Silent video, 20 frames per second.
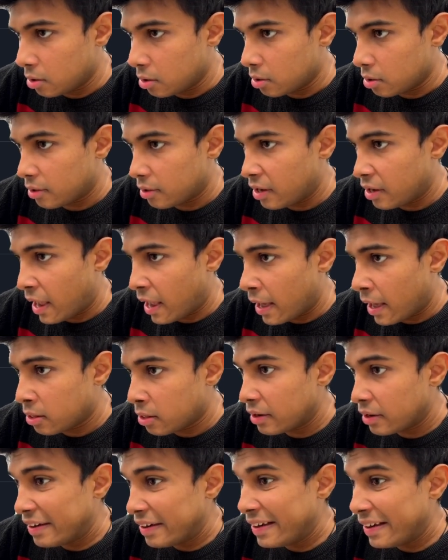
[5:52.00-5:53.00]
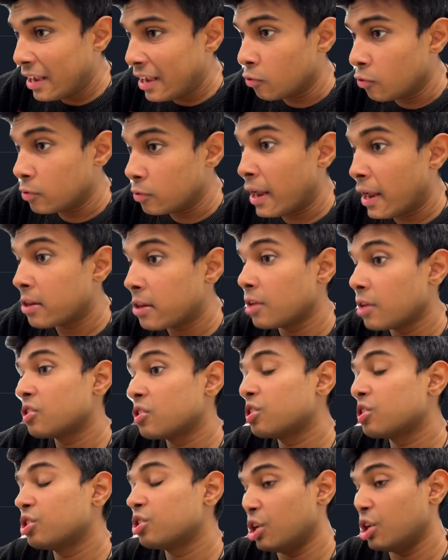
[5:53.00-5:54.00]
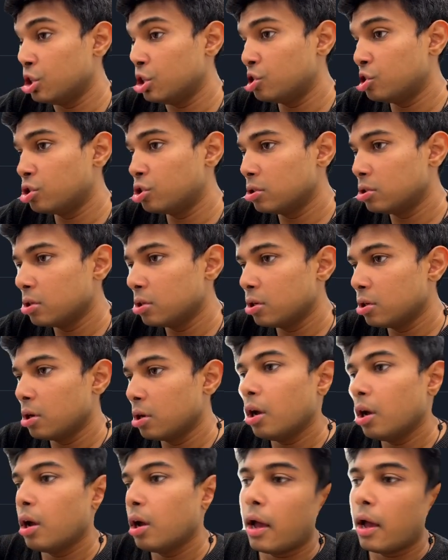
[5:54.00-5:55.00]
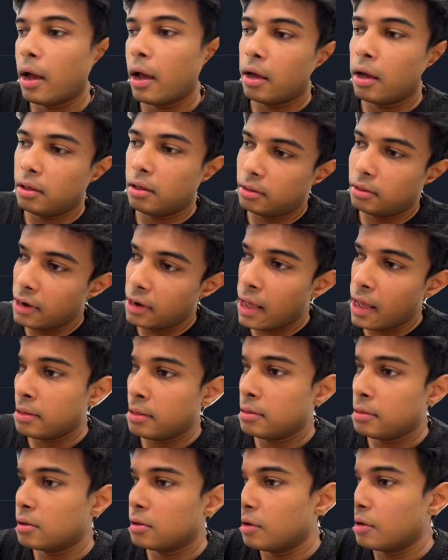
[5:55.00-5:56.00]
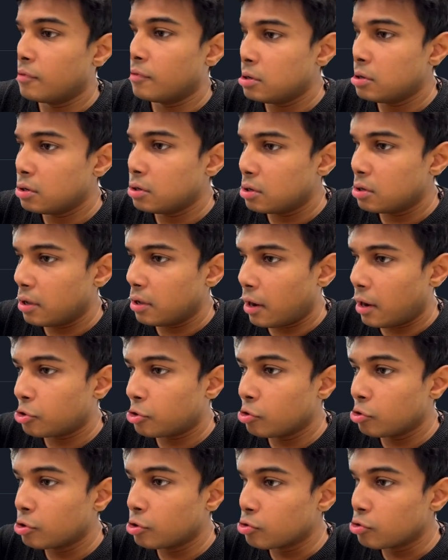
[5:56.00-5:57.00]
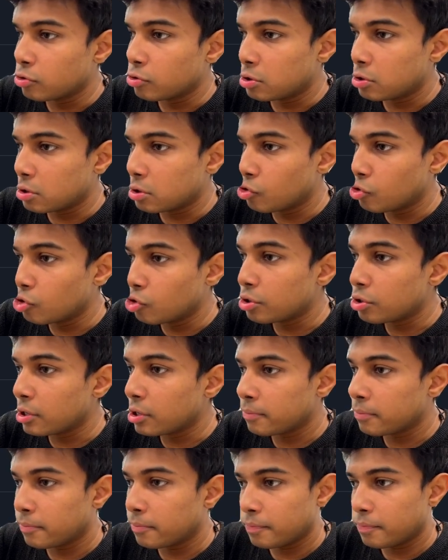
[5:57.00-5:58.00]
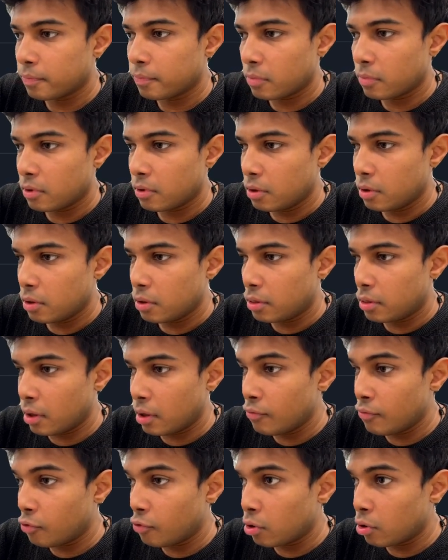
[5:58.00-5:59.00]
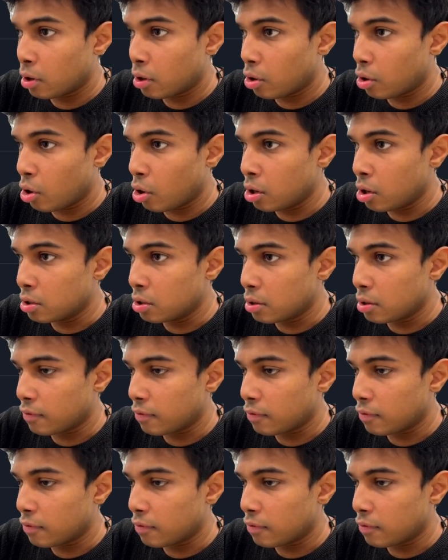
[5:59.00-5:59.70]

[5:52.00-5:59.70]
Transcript: slash dev. That's our stage dash our actual root name. Same for all these